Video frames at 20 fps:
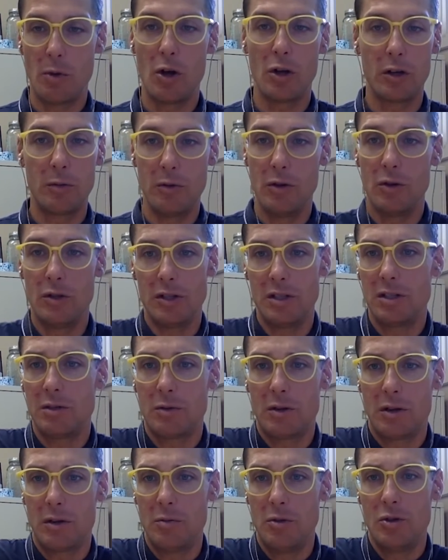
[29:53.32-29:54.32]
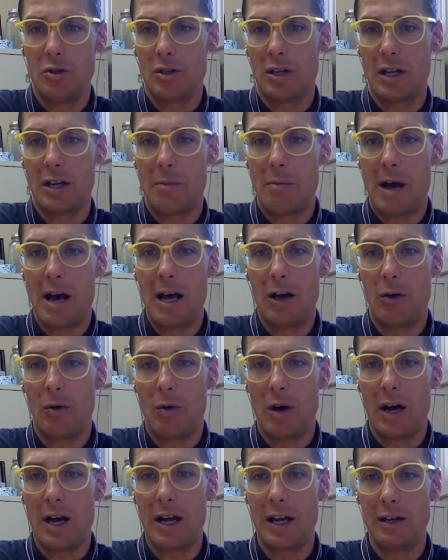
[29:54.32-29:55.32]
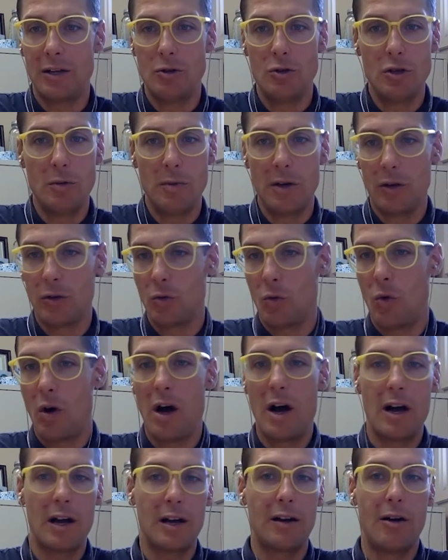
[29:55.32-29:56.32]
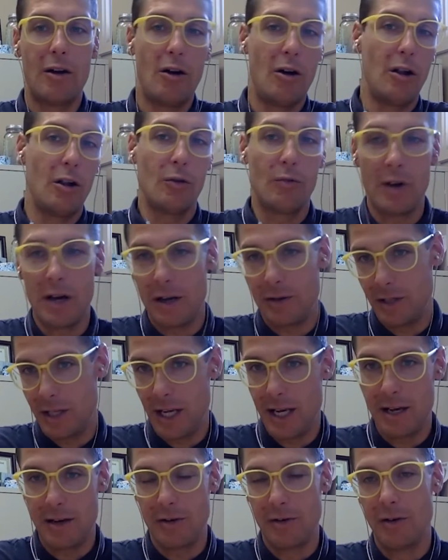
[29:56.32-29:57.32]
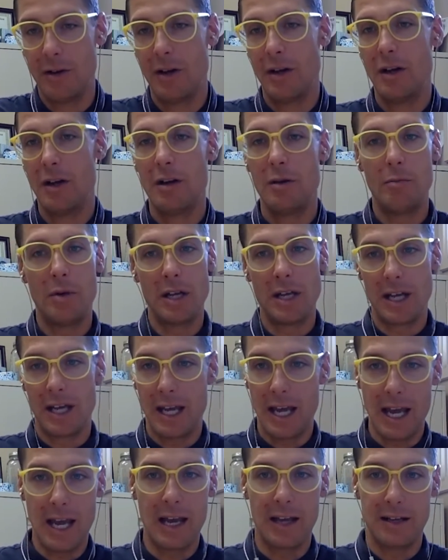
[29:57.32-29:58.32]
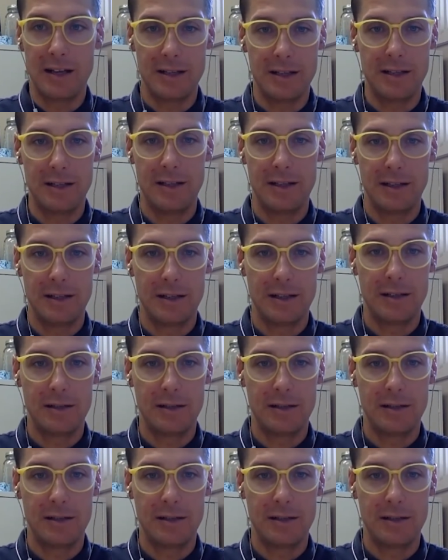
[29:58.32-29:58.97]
they're small communities. These communities are like a mile wide. You should be able to walk all around town, but you can't.